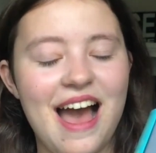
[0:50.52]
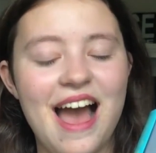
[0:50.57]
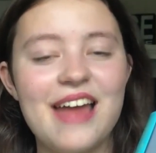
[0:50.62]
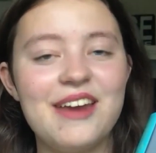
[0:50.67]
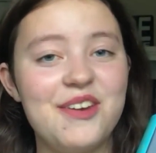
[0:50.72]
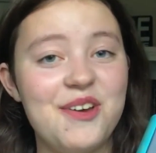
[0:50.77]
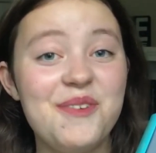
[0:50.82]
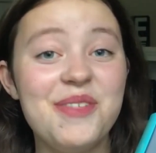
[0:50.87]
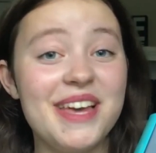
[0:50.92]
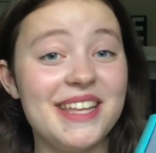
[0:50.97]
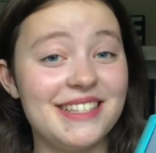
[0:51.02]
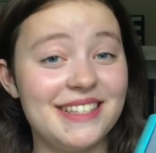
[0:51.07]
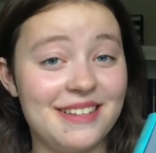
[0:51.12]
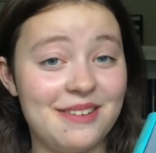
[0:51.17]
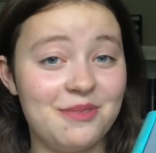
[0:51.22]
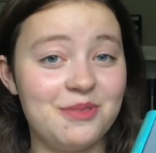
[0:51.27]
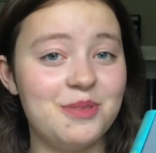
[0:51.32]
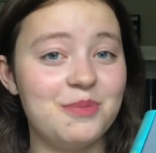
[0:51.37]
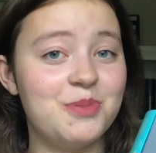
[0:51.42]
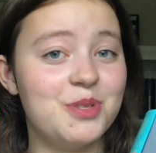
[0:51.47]
I know that
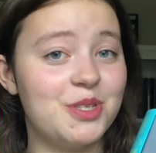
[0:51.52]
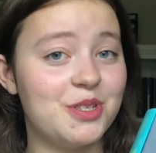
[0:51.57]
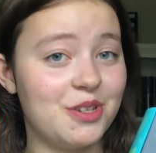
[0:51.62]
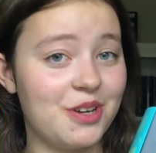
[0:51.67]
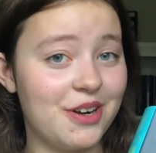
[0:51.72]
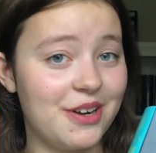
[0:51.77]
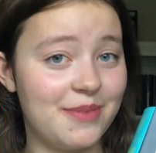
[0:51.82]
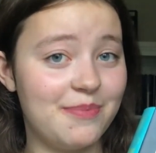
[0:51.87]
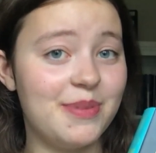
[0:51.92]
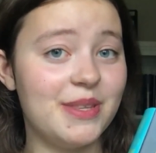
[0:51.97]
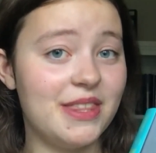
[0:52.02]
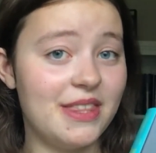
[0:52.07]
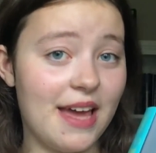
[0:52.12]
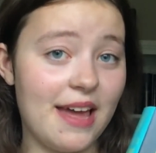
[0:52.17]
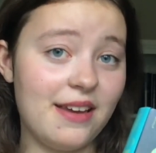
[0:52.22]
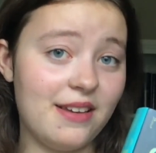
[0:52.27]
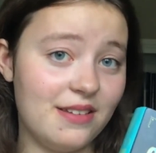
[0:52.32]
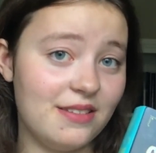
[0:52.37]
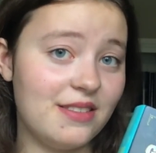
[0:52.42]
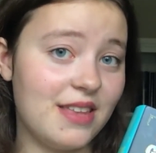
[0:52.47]
sounds absurd, but
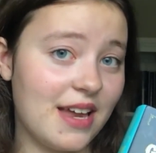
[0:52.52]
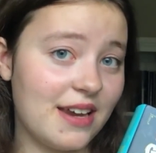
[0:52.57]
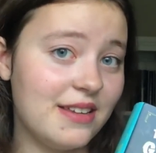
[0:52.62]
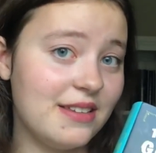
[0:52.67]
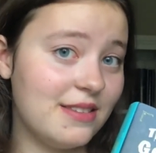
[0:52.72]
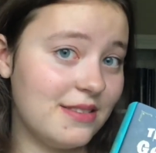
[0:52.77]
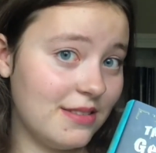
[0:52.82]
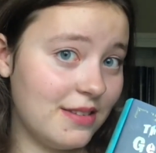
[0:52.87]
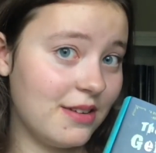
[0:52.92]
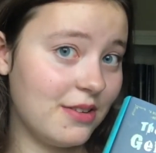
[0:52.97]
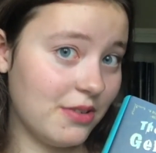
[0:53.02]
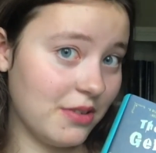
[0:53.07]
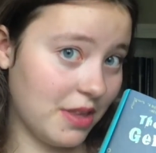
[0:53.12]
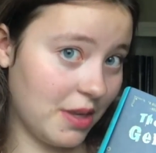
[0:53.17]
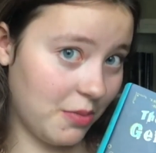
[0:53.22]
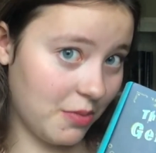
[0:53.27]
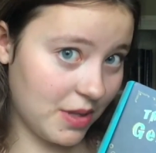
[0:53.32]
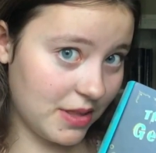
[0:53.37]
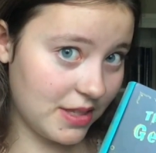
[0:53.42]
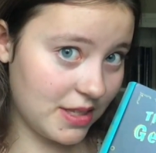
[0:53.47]
that is
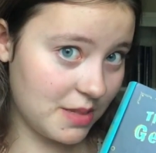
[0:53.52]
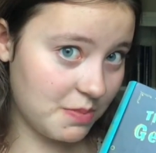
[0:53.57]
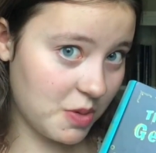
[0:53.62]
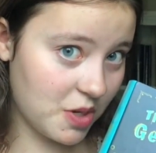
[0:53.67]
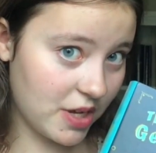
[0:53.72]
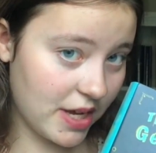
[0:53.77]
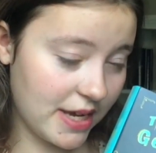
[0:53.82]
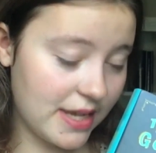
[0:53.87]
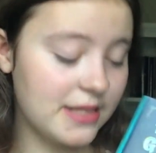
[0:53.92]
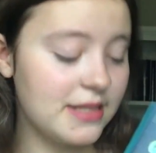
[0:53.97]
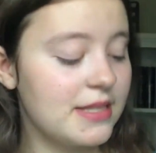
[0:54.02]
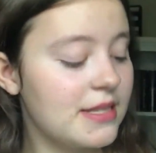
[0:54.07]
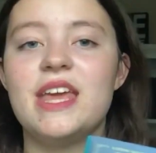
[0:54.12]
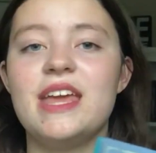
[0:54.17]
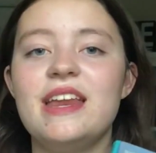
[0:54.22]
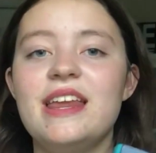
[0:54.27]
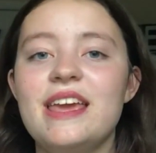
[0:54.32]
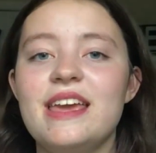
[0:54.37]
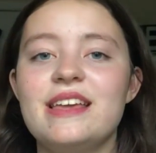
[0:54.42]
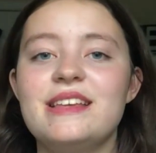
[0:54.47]
literally what this book is.
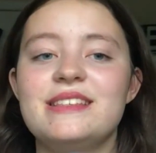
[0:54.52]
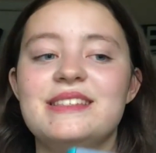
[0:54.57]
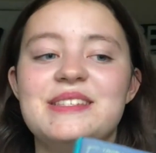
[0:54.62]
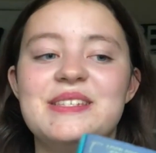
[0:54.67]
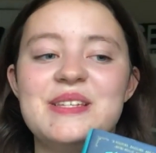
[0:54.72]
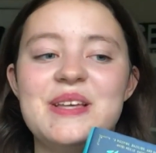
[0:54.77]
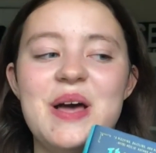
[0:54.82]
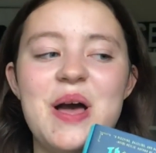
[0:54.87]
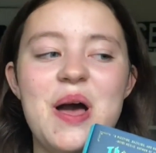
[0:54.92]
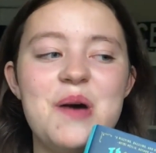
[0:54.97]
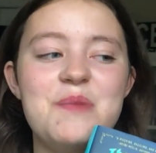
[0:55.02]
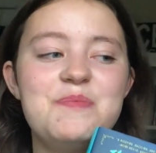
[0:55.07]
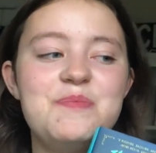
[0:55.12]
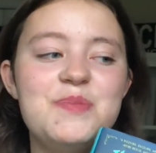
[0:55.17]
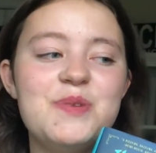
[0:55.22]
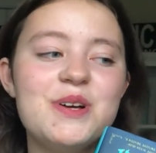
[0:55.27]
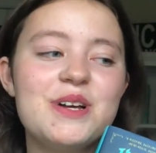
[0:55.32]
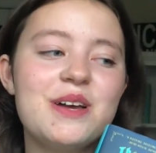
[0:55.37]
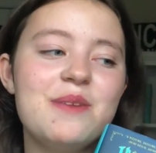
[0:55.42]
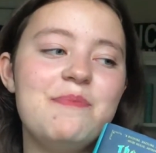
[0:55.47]
It is a
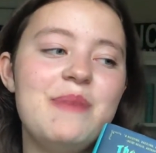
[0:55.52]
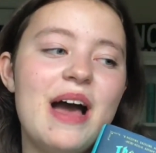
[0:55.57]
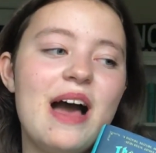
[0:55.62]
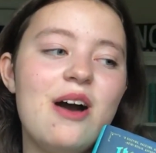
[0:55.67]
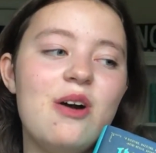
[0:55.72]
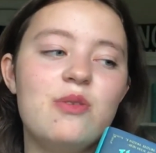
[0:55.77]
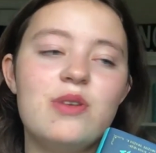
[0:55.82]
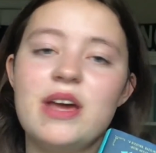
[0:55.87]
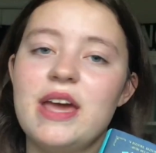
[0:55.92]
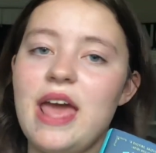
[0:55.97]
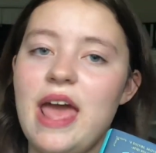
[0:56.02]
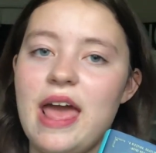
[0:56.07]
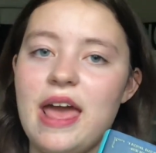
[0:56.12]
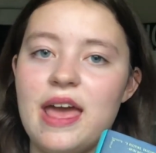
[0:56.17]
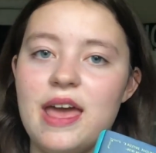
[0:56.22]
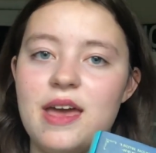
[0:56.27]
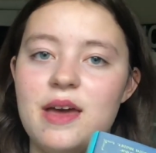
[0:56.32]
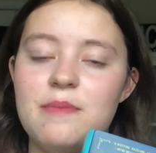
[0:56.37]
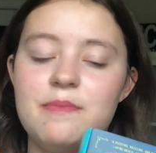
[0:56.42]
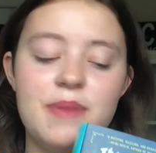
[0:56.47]
book about
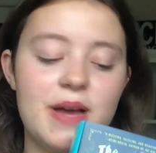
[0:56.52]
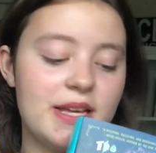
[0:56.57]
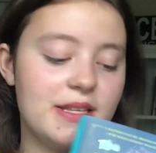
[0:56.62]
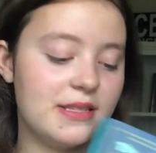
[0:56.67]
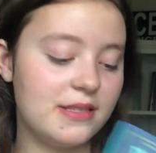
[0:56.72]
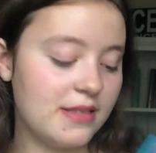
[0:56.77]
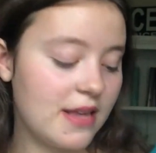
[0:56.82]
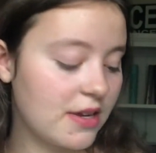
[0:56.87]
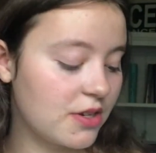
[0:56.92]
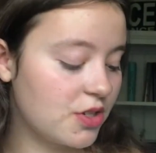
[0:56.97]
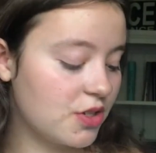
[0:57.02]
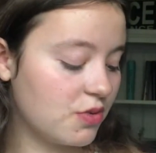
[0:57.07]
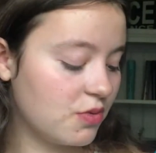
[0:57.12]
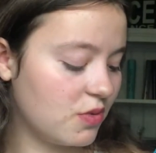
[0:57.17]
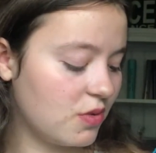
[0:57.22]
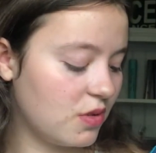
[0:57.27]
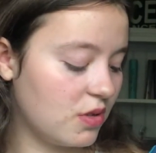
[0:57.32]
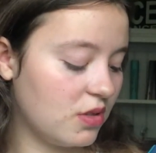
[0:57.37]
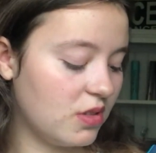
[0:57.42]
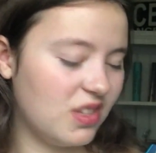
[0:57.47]
a
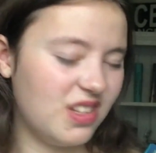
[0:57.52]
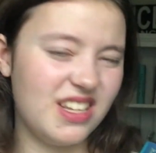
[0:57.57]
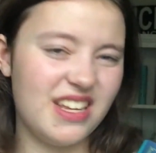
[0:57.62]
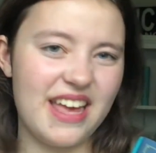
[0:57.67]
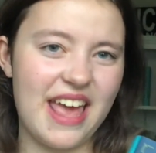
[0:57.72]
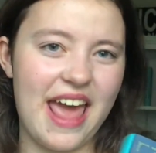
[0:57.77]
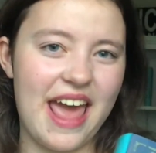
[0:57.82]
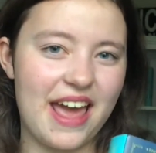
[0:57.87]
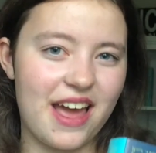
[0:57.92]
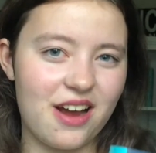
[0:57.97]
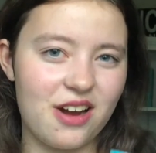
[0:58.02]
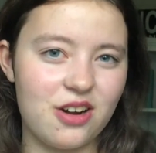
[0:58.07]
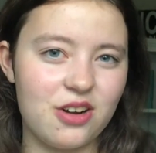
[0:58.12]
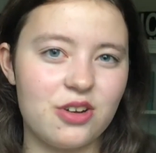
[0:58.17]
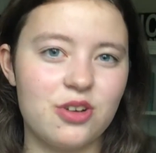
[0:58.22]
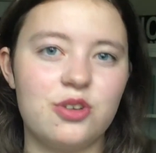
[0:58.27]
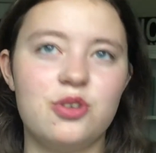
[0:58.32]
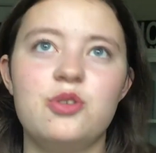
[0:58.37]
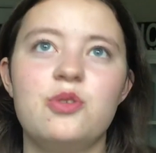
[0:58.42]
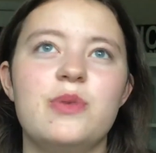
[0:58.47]
bisexual
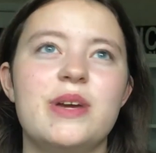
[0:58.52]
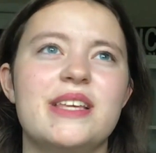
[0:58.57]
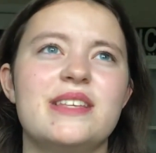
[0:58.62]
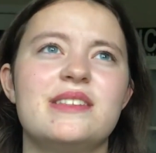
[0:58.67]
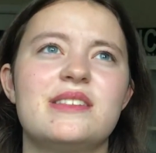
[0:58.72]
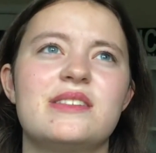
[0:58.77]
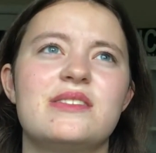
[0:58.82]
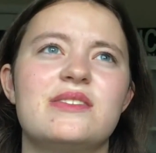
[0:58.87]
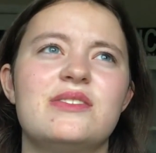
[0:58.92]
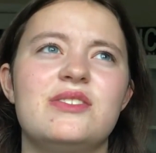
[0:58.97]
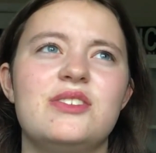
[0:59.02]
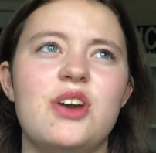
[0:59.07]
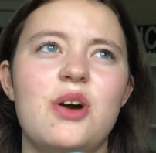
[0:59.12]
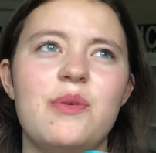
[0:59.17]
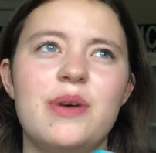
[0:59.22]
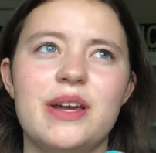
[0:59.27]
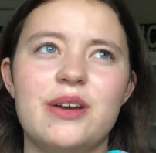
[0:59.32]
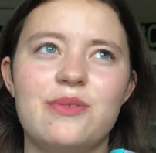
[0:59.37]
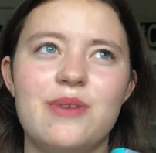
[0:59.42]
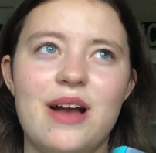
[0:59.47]
heir who is
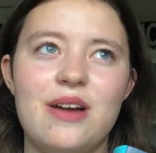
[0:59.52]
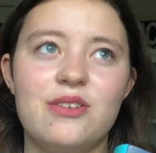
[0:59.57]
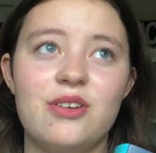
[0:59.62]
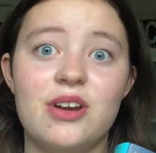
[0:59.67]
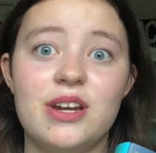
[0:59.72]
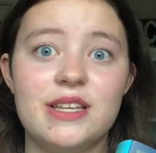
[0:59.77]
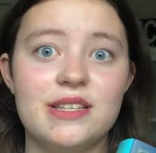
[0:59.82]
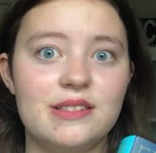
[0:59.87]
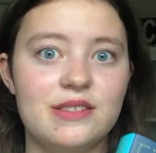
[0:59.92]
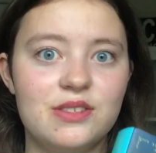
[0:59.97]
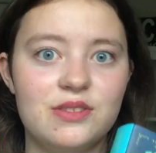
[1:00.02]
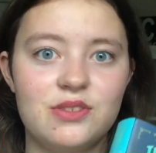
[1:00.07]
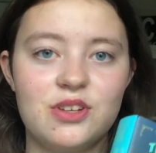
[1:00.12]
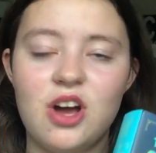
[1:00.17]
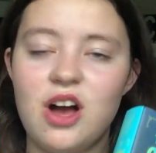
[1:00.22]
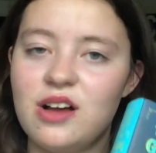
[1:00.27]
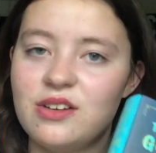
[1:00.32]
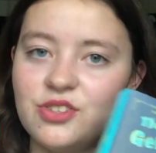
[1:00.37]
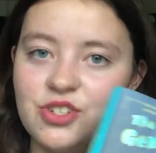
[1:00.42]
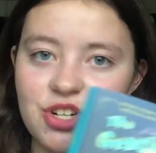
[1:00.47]
going around on his
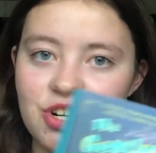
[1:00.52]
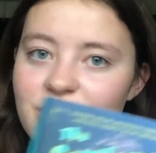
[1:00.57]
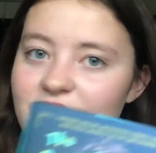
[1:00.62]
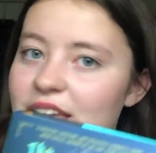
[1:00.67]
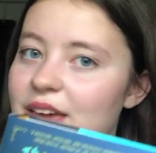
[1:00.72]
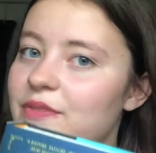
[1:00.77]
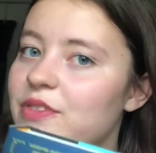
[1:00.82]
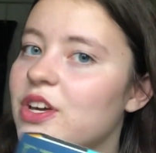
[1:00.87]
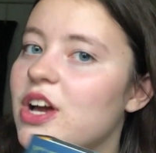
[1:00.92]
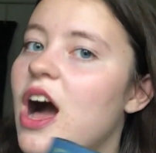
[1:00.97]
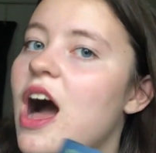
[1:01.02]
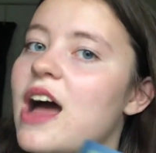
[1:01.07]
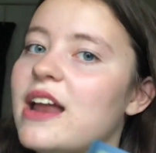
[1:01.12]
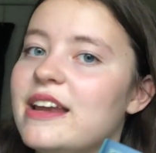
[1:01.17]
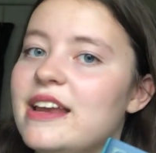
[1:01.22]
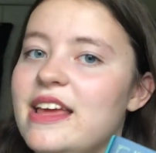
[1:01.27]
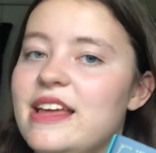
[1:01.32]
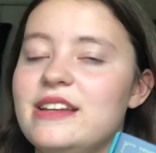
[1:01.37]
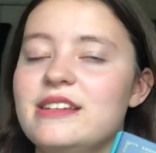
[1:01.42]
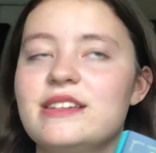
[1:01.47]
journey of the
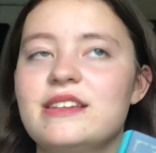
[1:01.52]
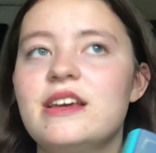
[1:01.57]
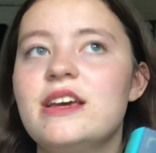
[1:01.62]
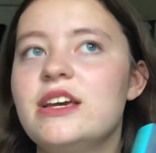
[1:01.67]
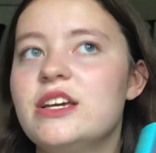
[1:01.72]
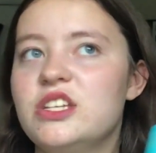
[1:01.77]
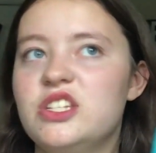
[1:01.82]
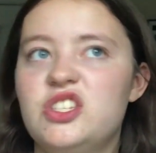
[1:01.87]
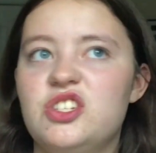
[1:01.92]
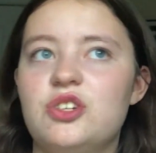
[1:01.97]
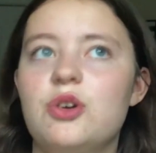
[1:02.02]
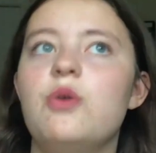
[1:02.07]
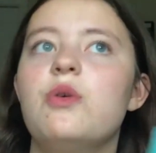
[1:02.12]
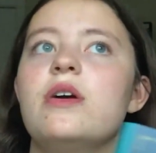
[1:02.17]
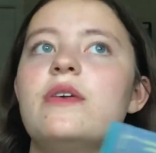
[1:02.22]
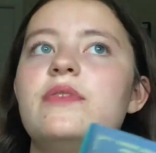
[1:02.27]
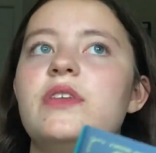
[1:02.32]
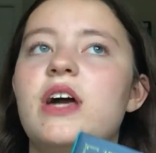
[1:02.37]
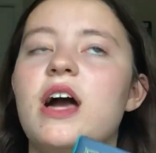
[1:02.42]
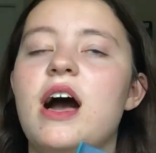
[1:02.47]
continent, his
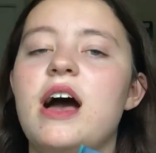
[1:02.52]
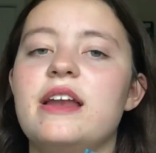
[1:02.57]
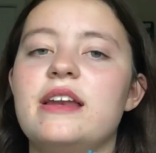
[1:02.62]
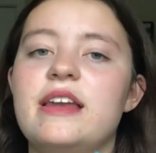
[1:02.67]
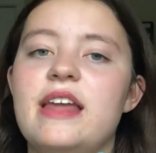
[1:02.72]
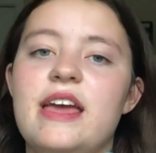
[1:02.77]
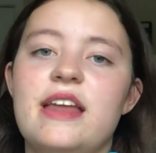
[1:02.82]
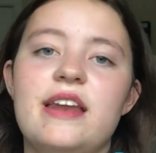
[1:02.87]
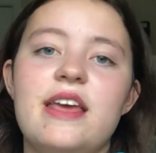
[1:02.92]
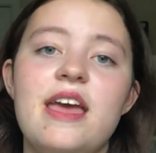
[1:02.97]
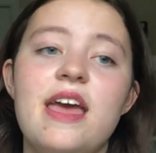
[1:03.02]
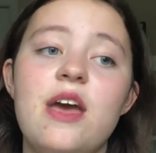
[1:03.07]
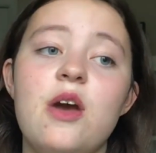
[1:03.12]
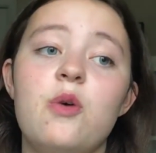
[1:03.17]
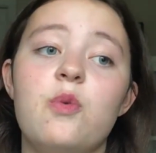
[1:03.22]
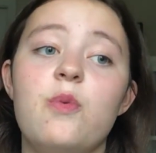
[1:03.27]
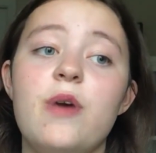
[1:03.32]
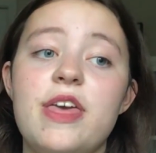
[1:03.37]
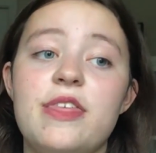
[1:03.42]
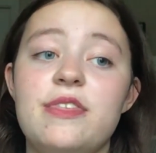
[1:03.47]
tour of the continent,
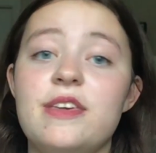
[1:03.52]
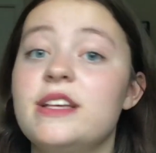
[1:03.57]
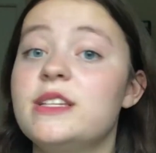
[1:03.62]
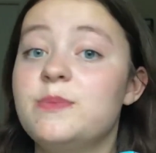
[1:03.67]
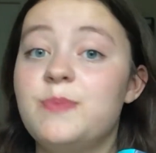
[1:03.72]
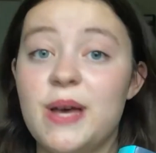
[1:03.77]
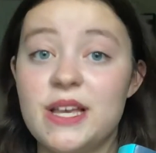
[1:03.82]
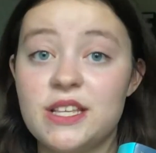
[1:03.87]
with his